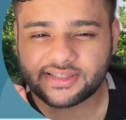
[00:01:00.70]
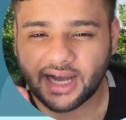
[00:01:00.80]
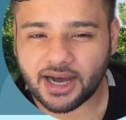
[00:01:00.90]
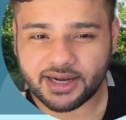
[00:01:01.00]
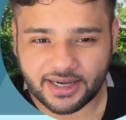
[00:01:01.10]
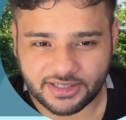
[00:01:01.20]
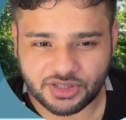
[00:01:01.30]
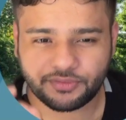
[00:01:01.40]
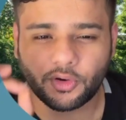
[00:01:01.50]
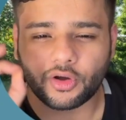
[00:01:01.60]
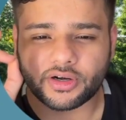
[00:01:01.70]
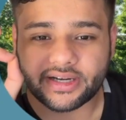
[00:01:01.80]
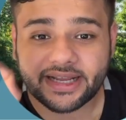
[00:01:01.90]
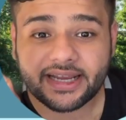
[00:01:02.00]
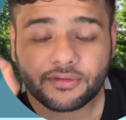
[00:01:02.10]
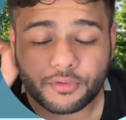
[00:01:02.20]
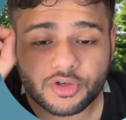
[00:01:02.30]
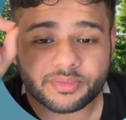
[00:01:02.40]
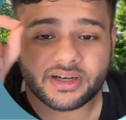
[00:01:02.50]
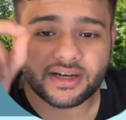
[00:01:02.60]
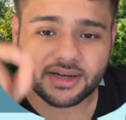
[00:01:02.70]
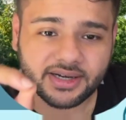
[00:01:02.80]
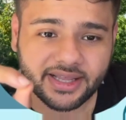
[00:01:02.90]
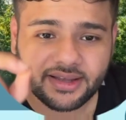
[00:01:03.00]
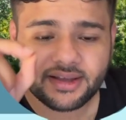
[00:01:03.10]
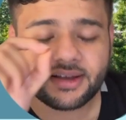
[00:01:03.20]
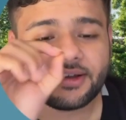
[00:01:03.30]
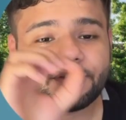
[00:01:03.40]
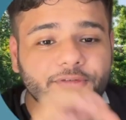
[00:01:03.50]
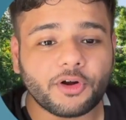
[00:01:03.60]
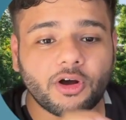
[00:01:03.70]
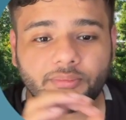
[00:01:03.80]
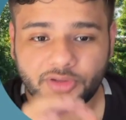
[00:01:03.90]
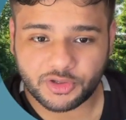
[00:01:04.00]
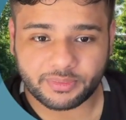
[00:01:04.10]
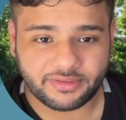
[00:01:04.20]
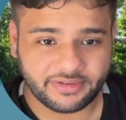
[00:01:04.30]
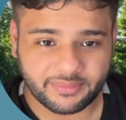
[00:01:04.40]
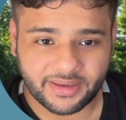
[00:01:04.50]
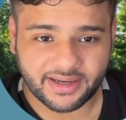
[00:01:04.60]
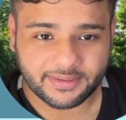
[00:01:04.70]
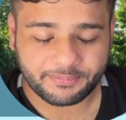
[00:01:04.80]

RLHF or reinforcement learning from human feedback.